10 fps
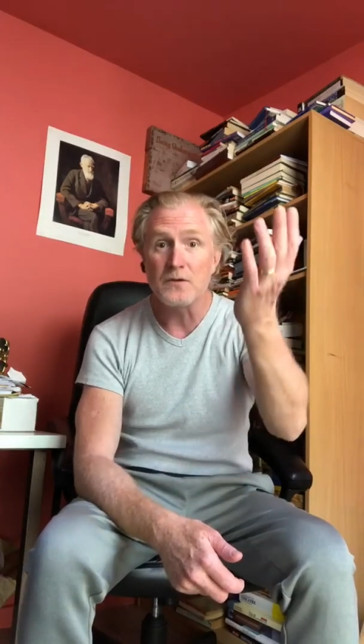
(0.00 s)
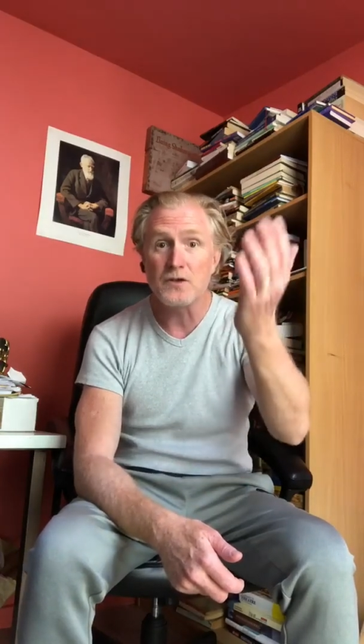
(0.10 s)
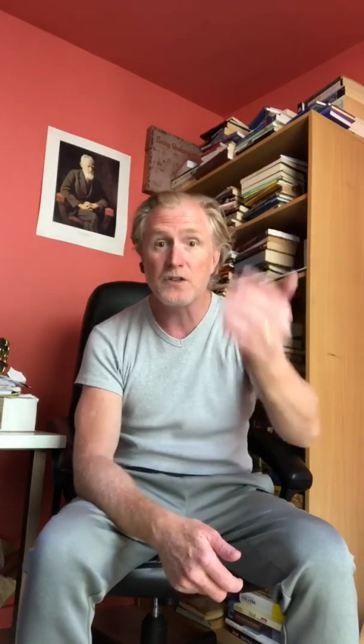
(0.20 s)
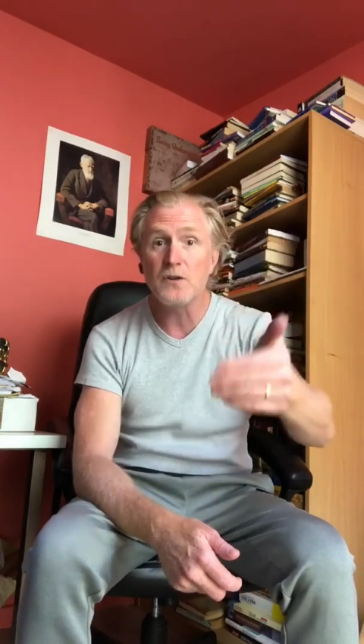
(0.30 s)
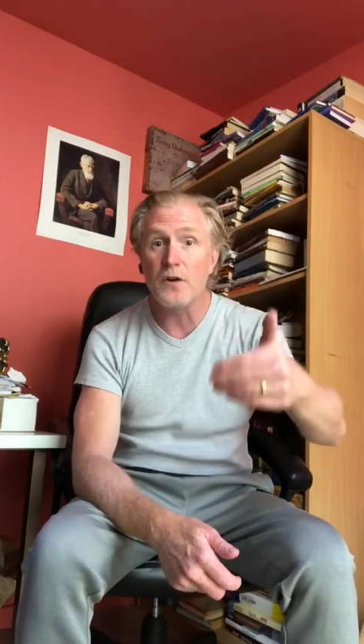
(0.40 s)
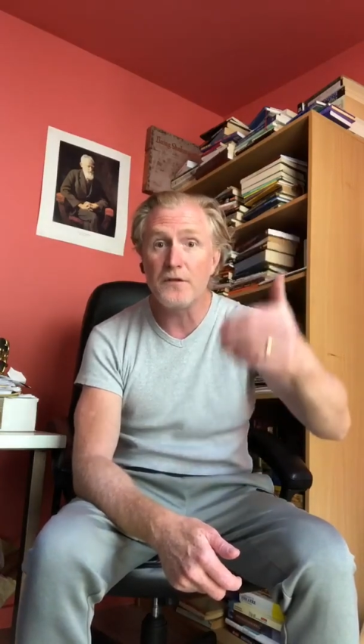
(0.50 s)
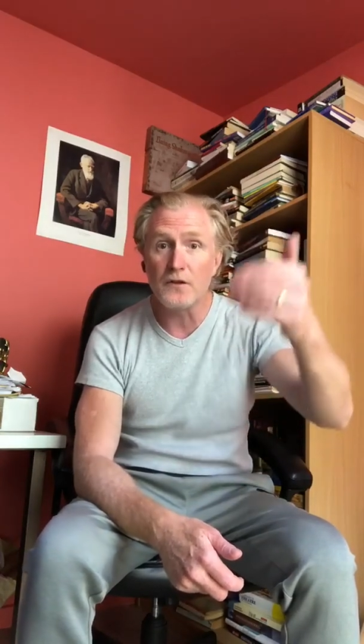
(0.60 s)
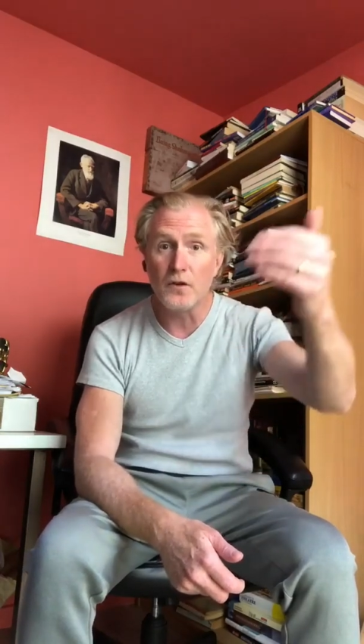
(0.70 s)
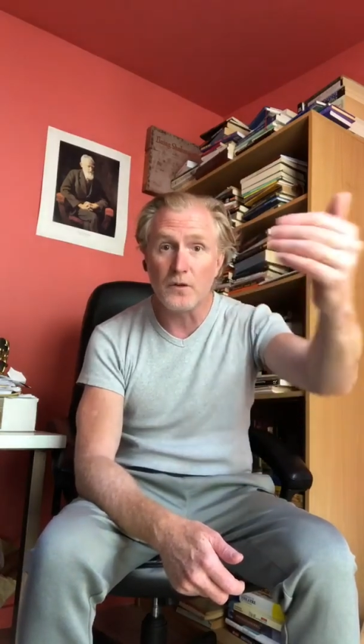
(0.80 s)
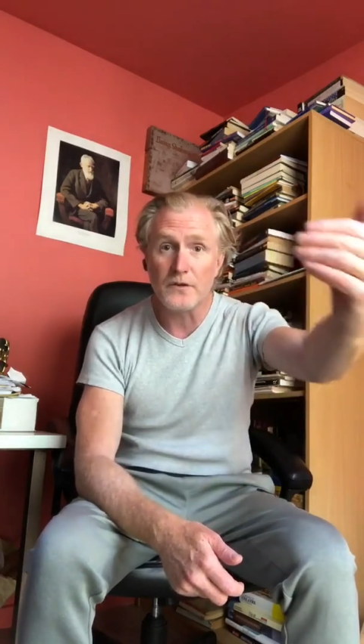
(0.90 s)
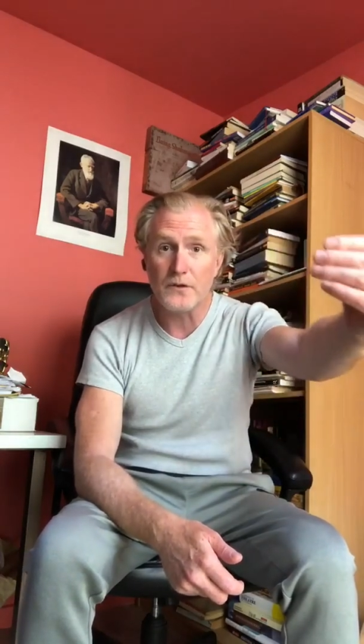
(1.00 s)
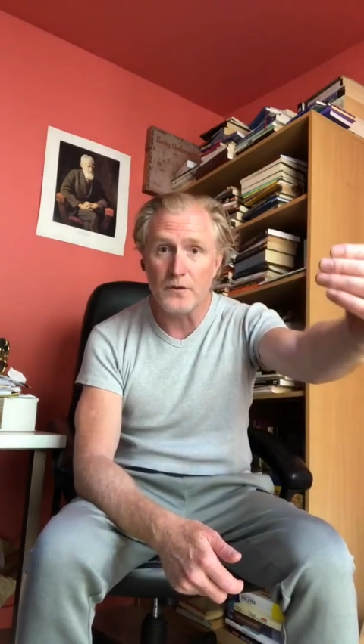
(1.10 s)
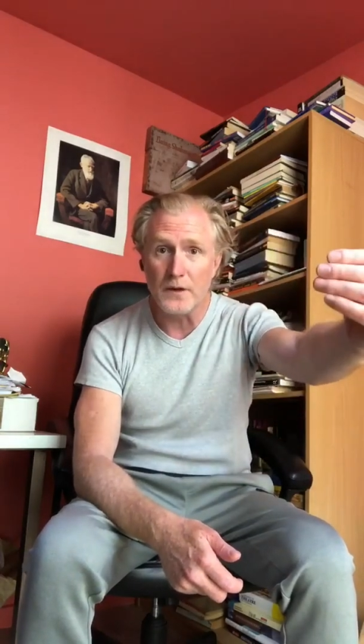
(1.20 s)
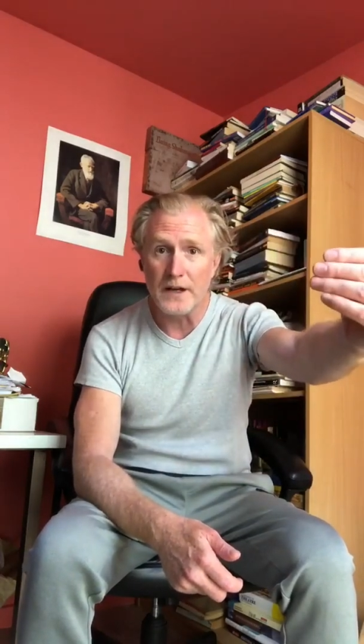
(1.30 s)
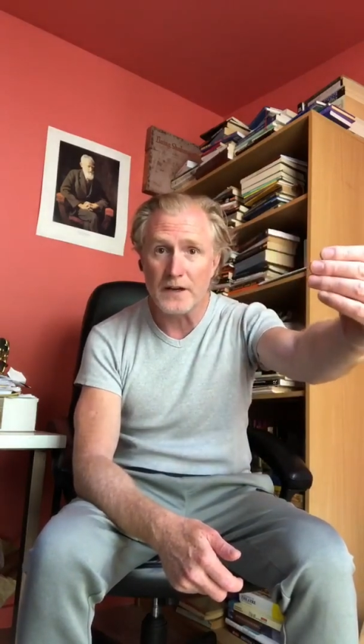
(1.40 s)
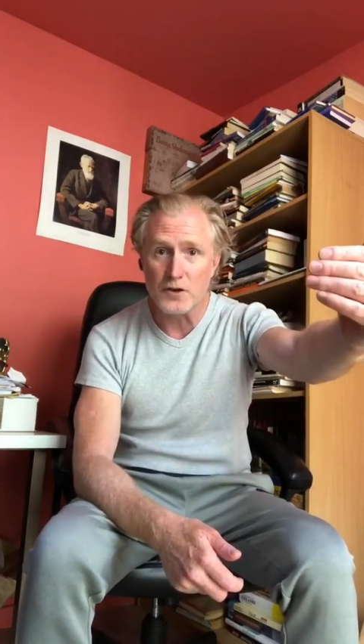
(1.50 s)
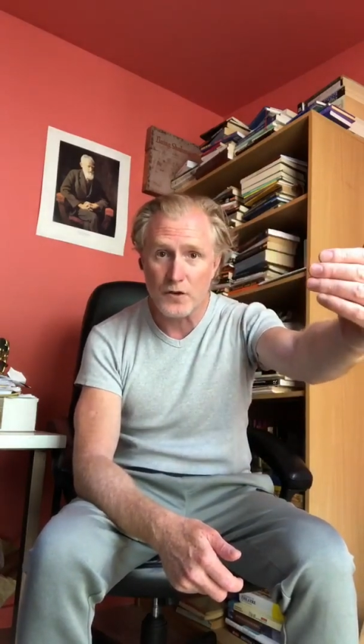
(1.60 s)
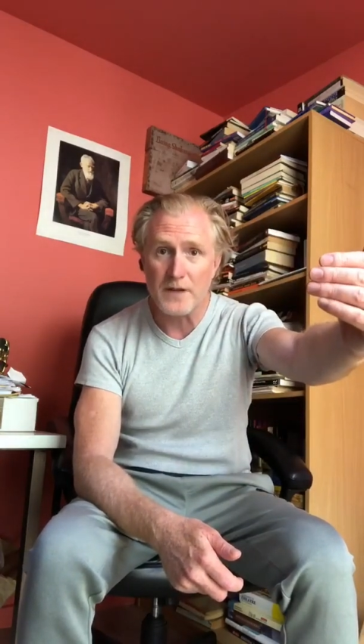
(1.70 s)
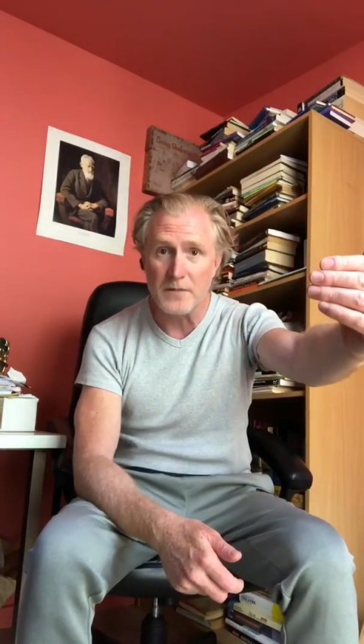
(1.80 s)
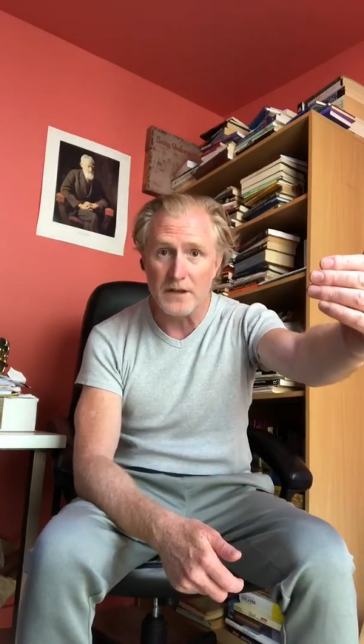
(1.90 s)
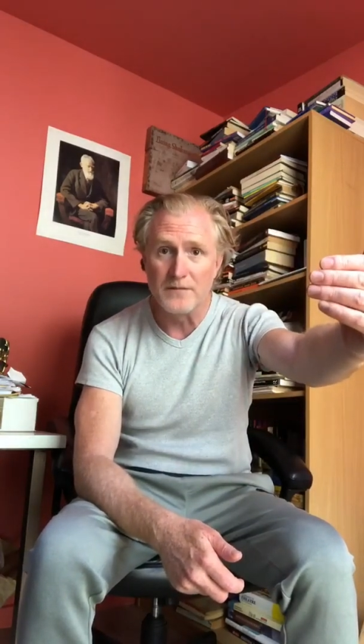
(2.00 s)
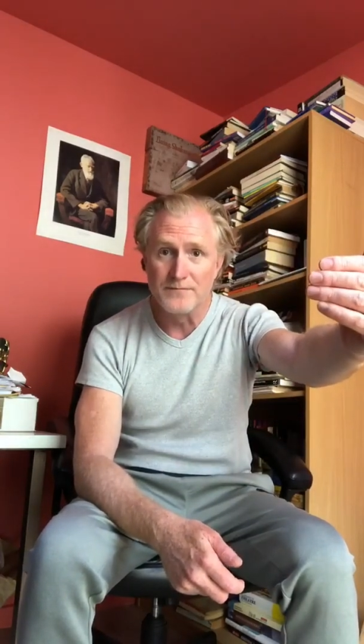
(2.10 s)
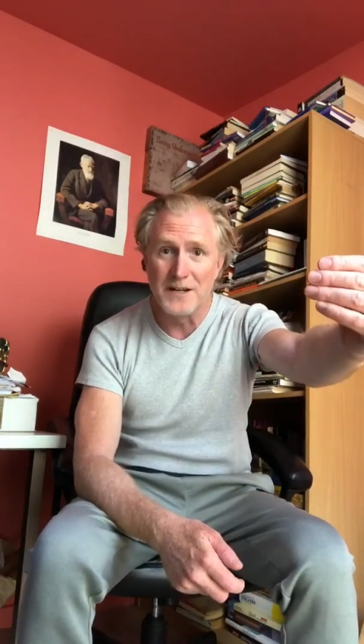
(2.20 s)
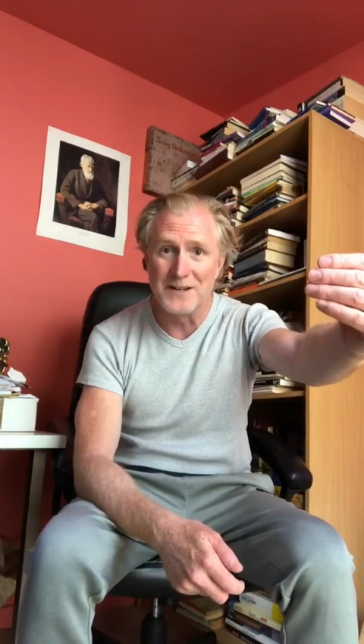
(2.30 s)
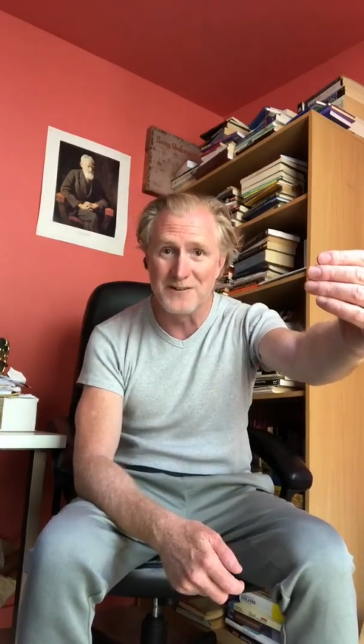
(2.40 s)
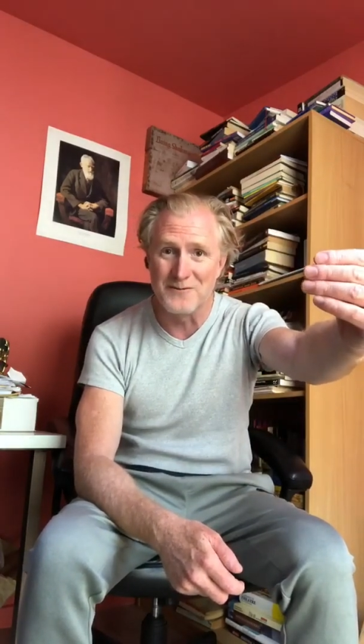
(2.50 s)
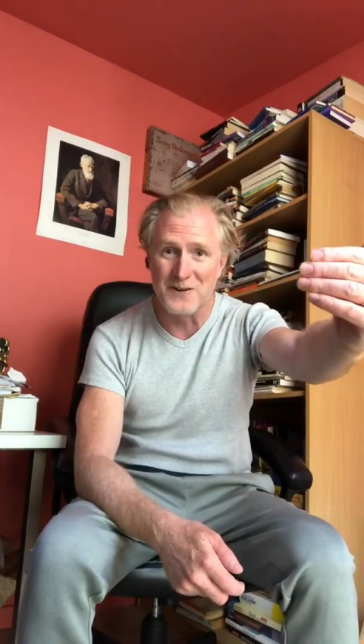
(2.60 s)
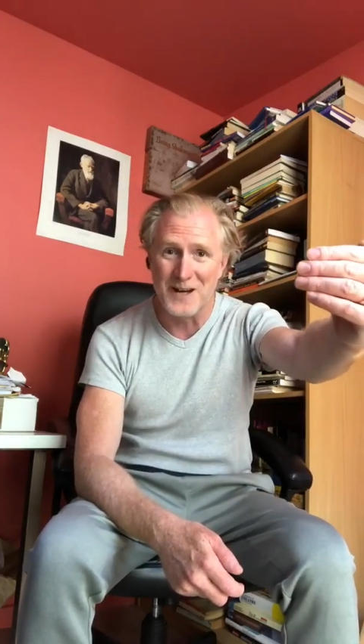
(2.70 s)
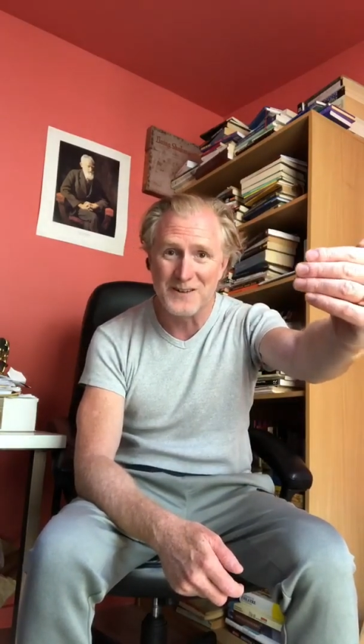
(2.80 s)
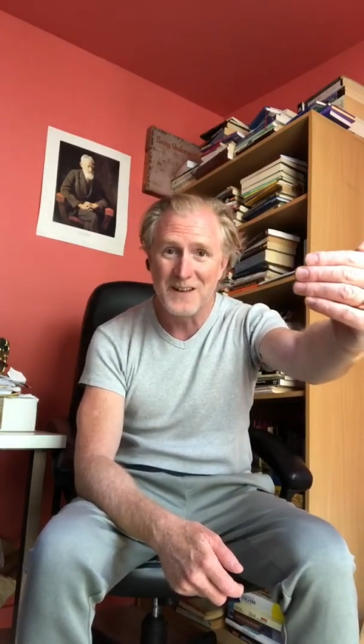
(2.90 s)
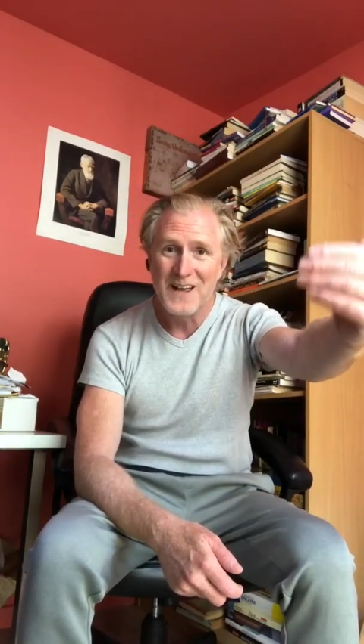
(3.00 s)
She often talks to a treadmill, right?